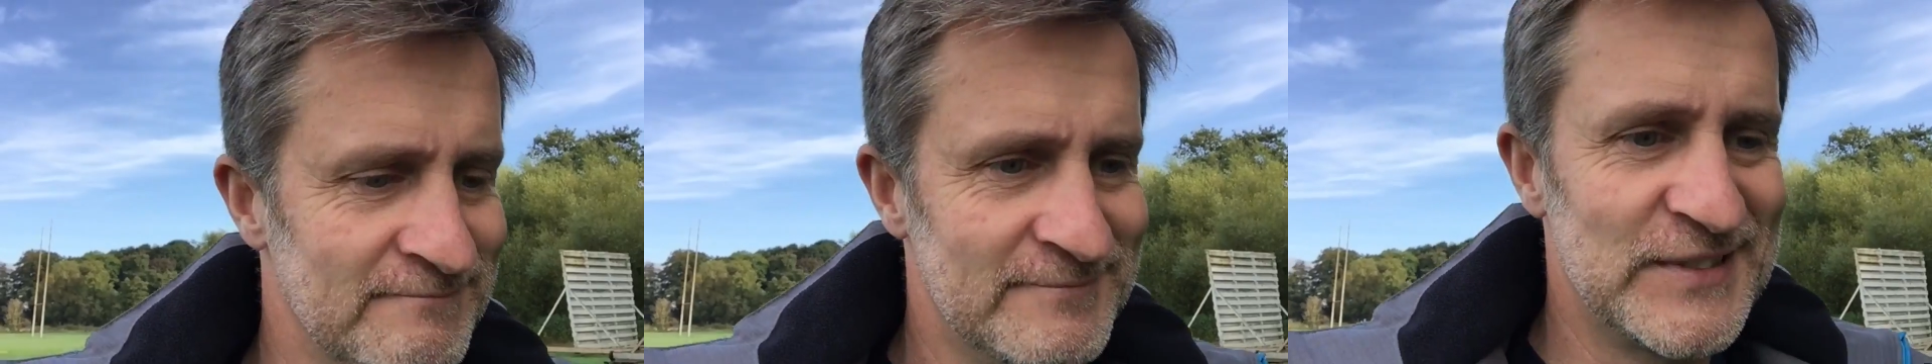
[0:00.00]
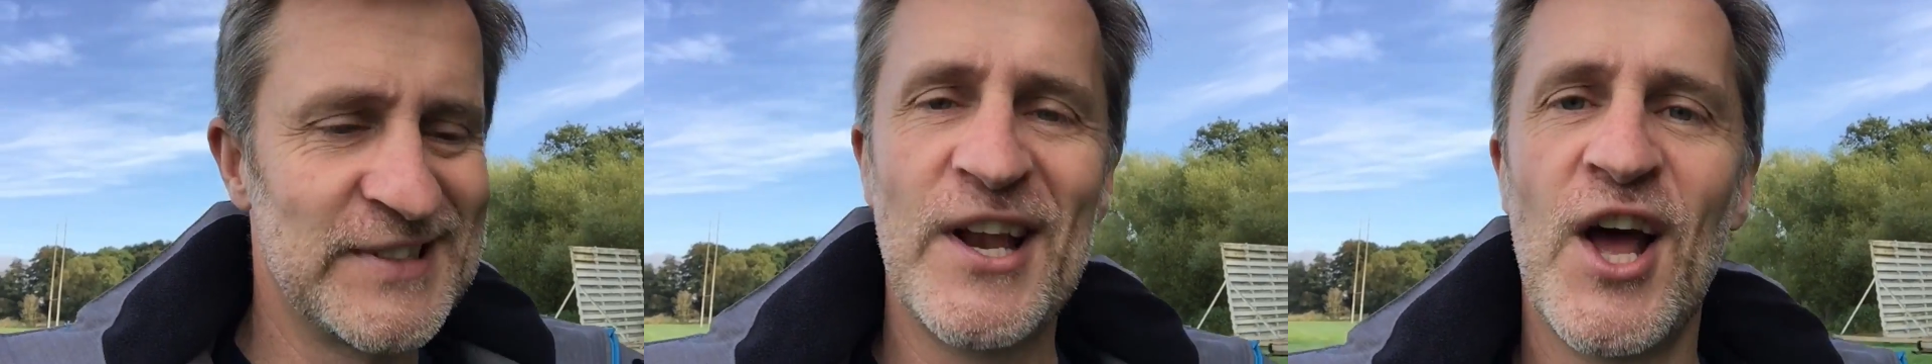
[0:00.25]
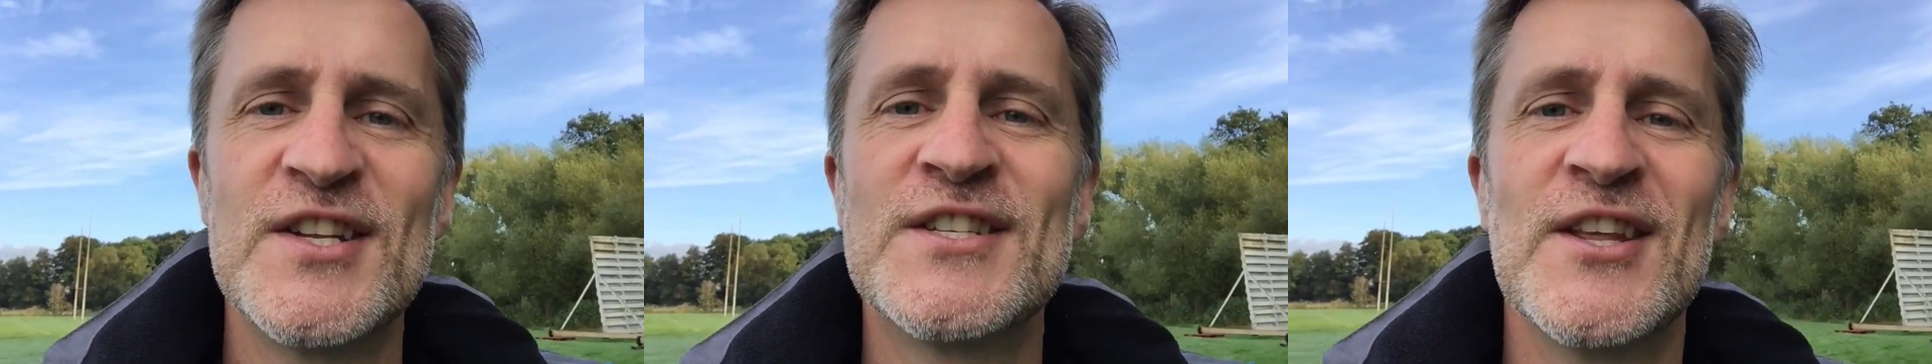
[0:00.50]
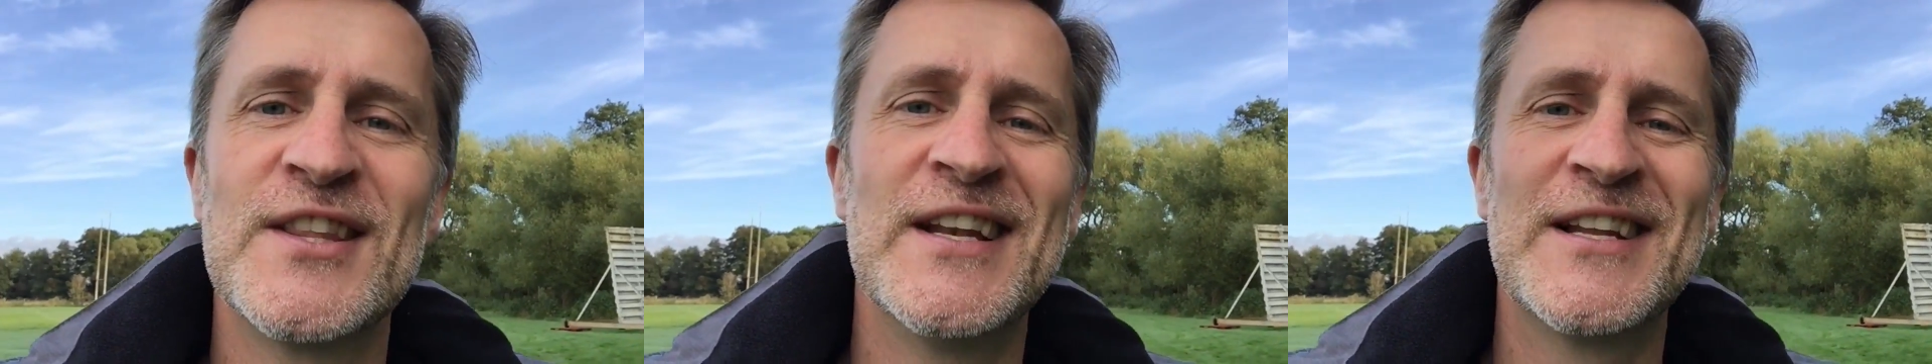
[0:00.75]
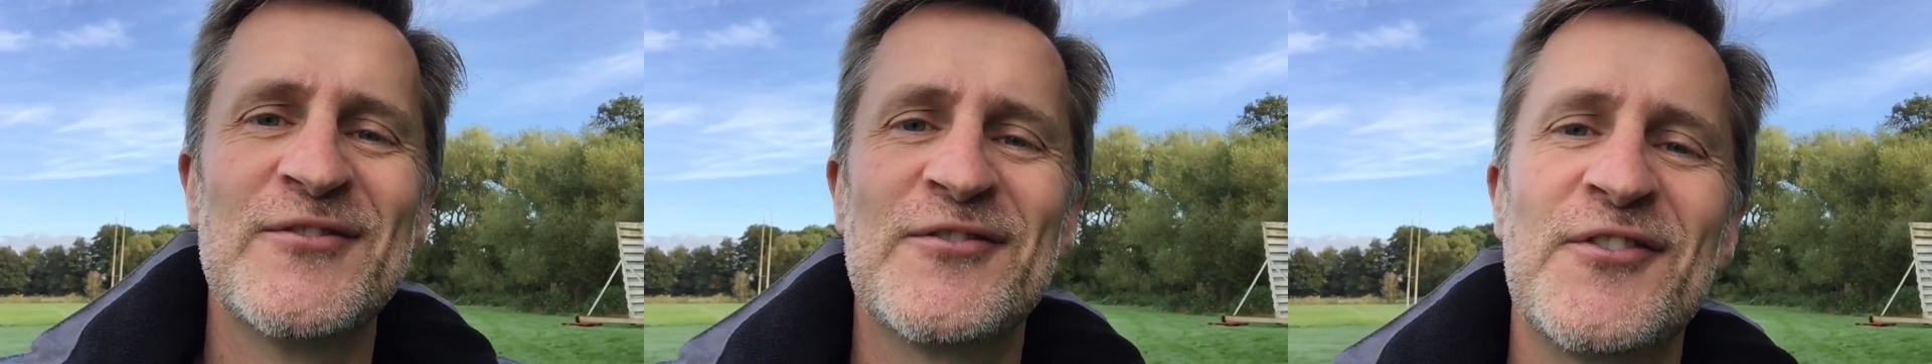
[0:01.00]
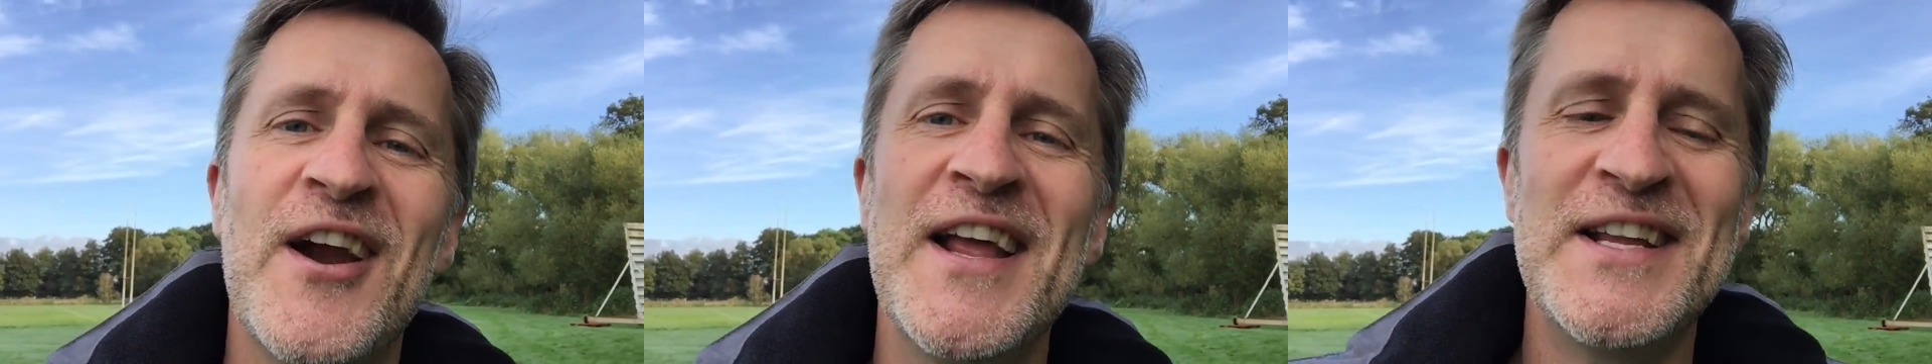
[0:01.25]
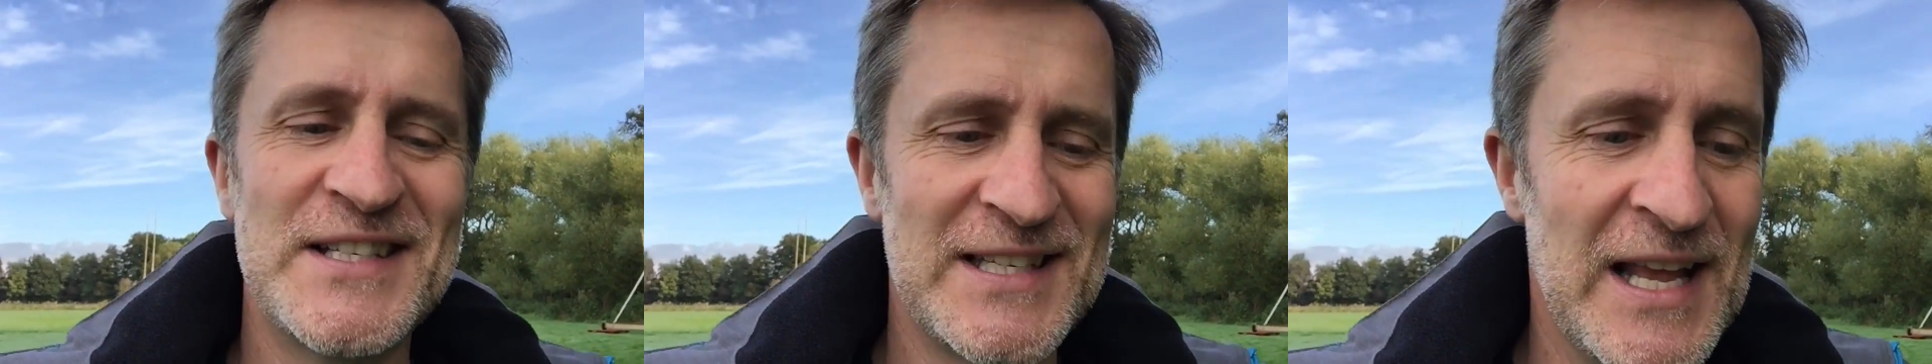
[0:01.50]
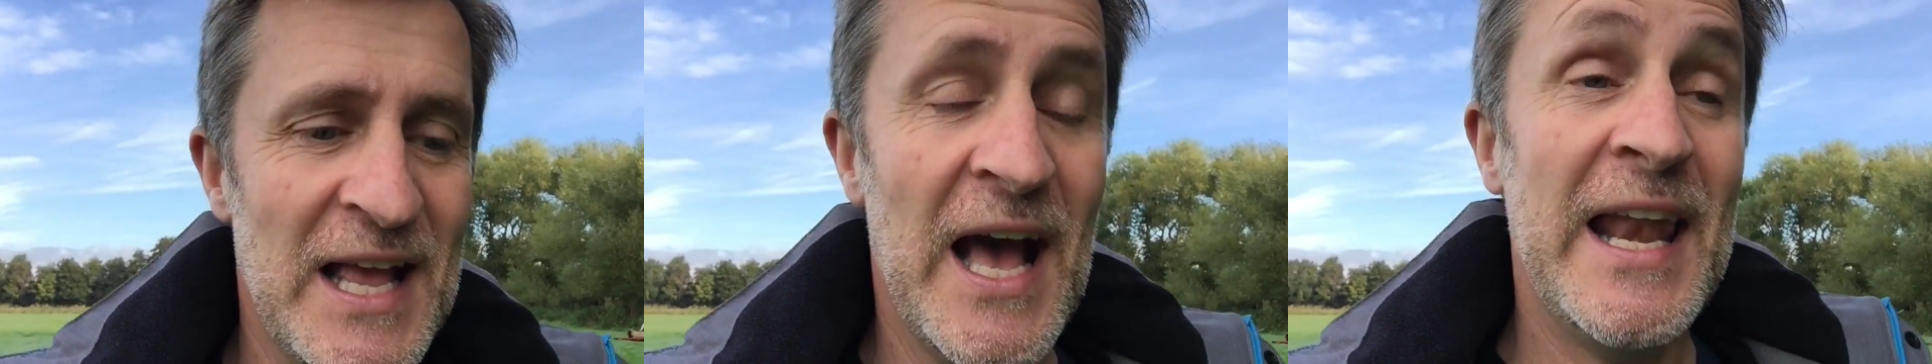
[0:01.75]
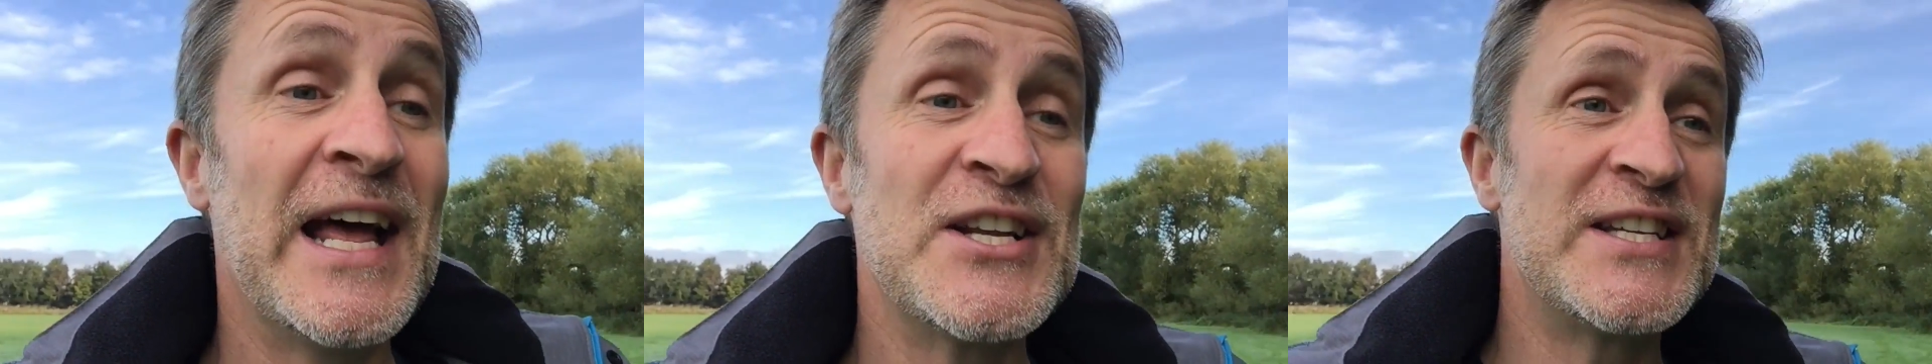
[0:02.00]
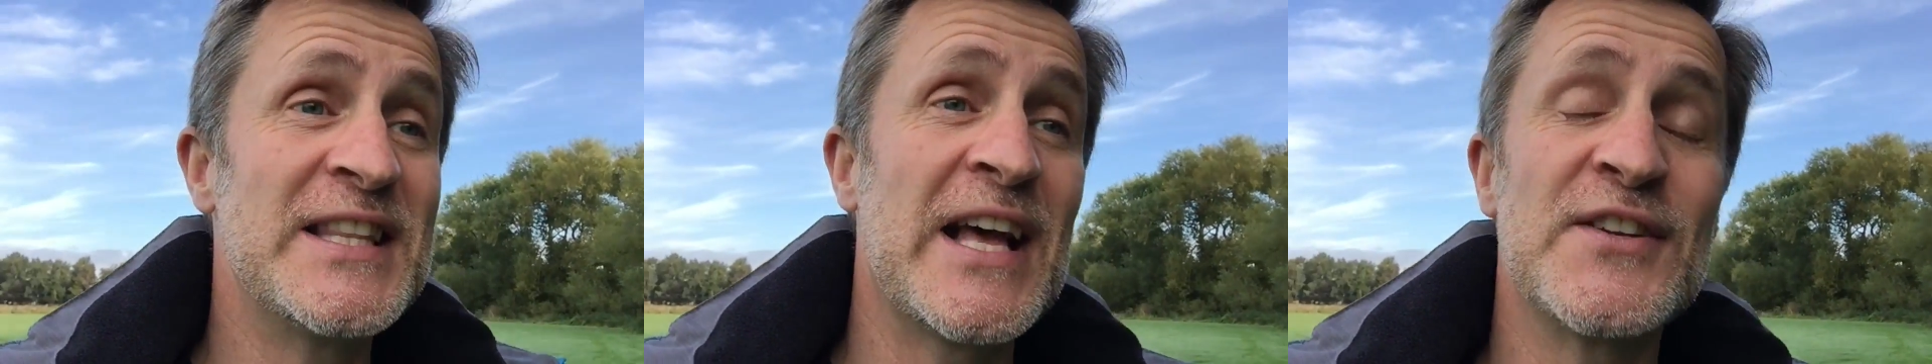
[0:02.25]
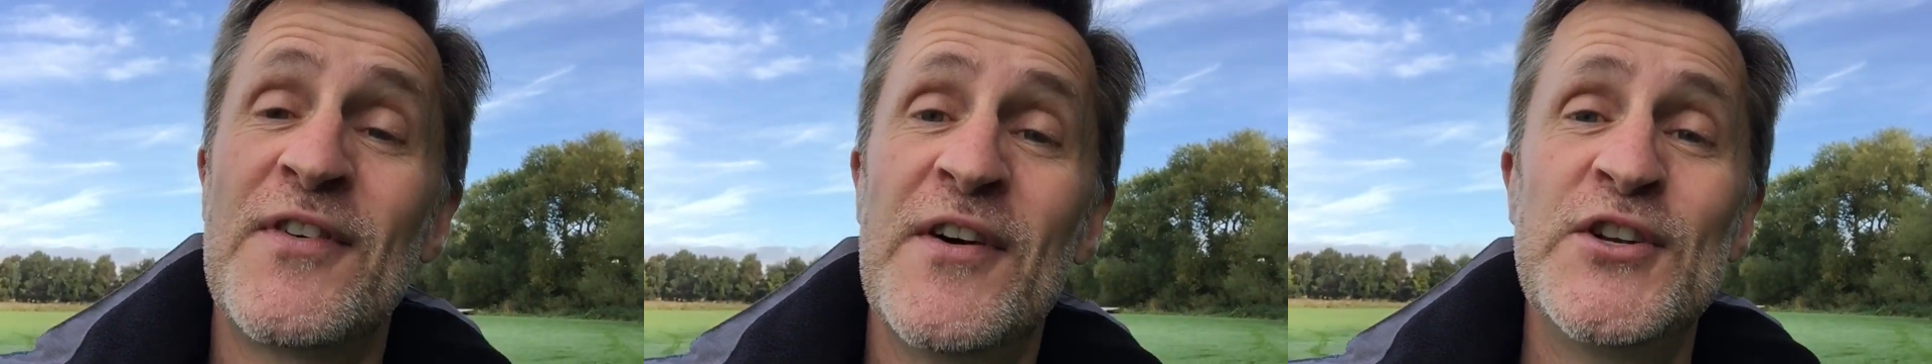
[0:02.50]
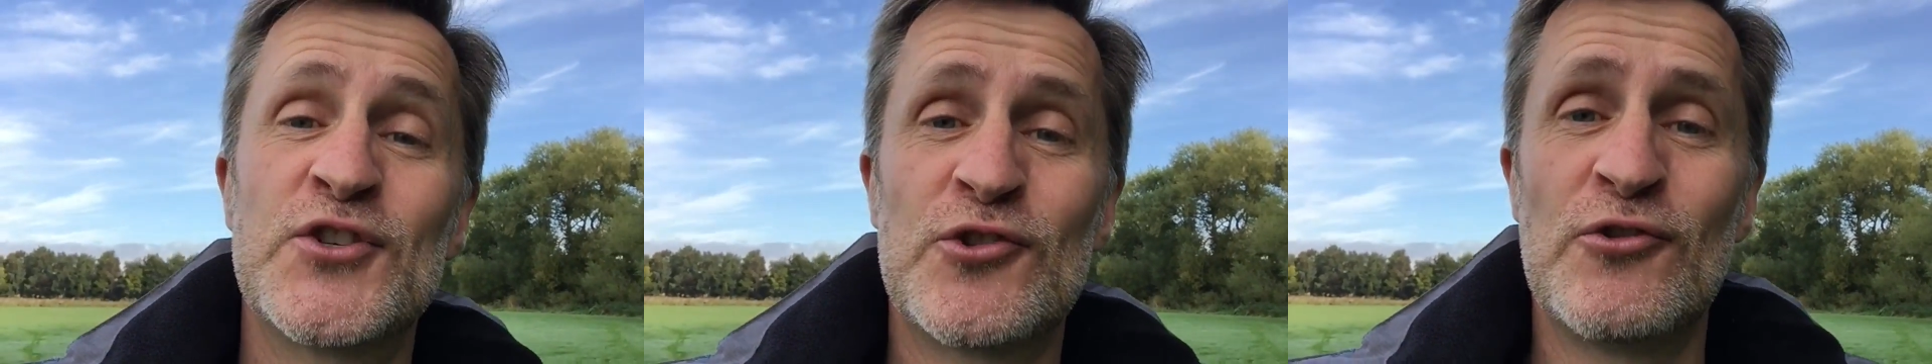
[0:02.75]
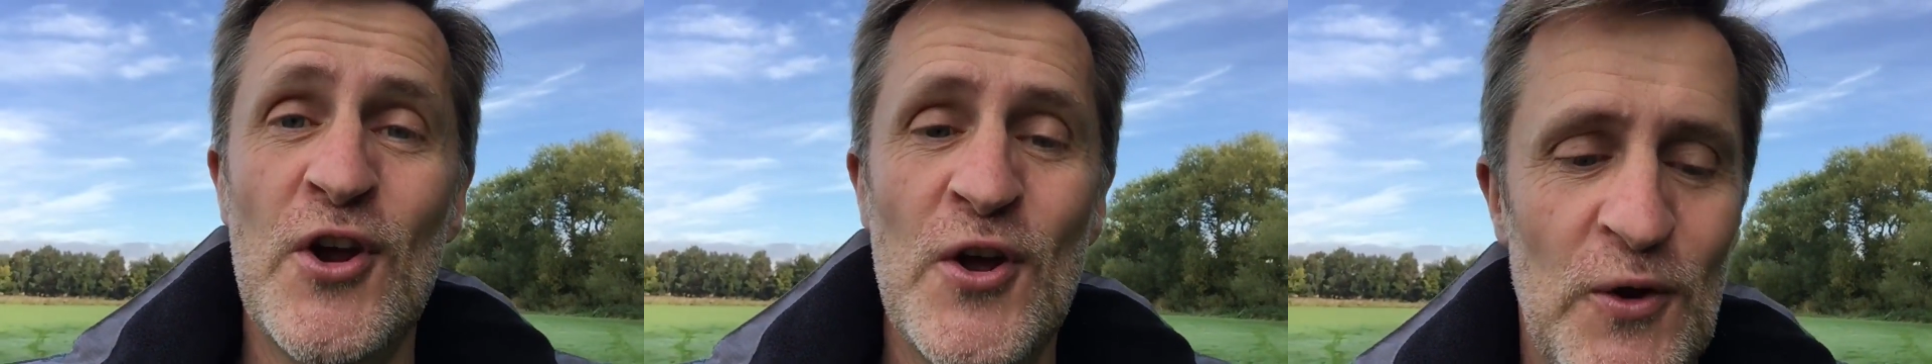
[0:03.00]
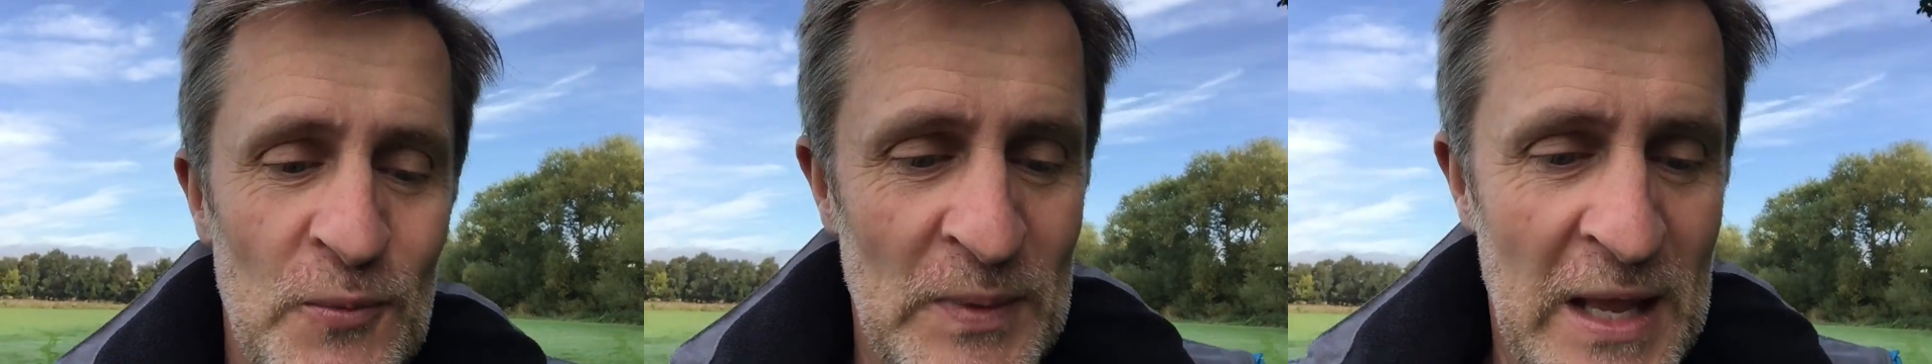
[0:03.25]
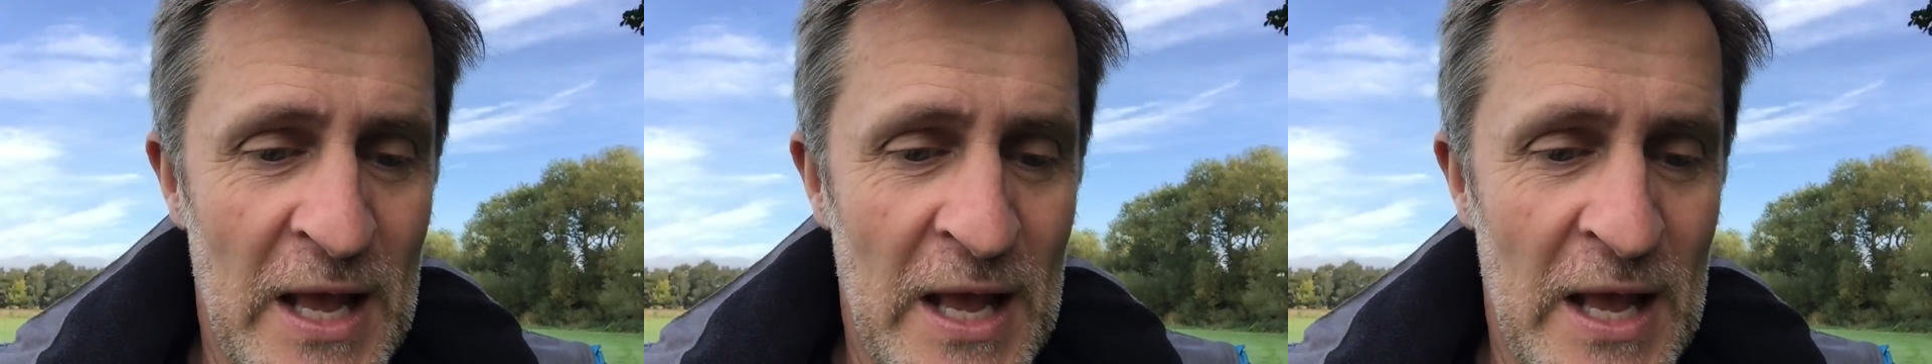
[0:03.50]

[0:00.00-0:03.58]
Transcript: It's a nice another little phrase, and actually that's very true.